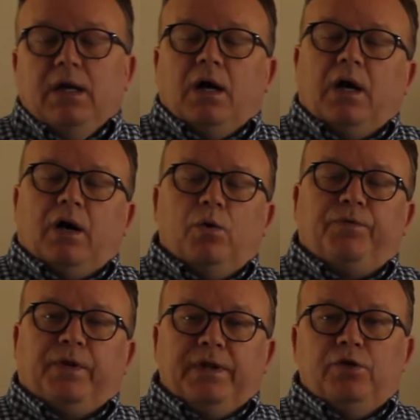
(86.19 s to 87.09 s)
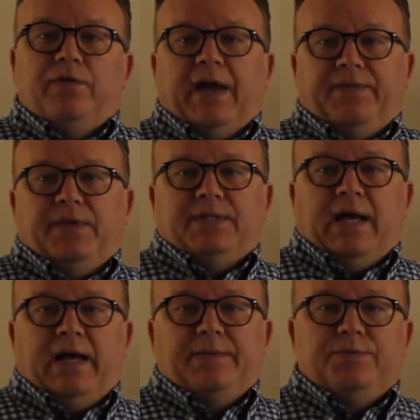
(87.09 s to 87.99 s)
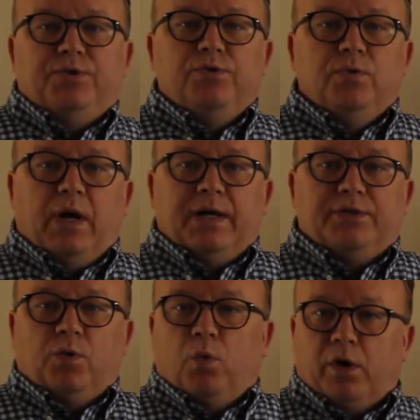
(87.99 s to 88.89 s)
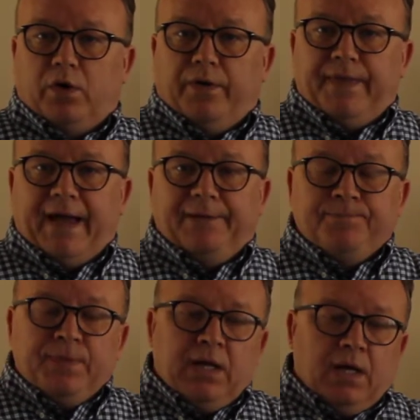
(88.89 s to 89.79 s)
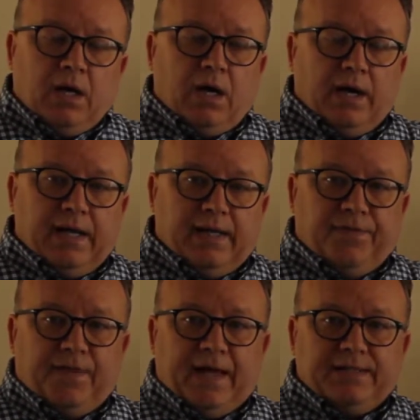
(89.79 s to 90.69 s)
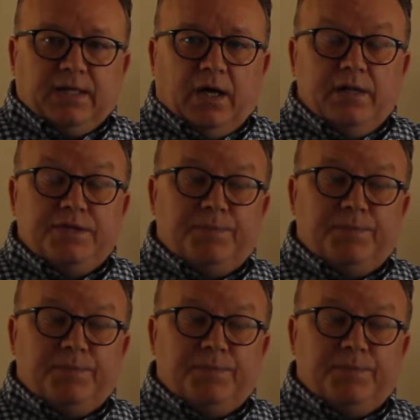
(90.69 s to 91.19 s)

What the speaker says: Hopefully you've had the time to work on that and get that done.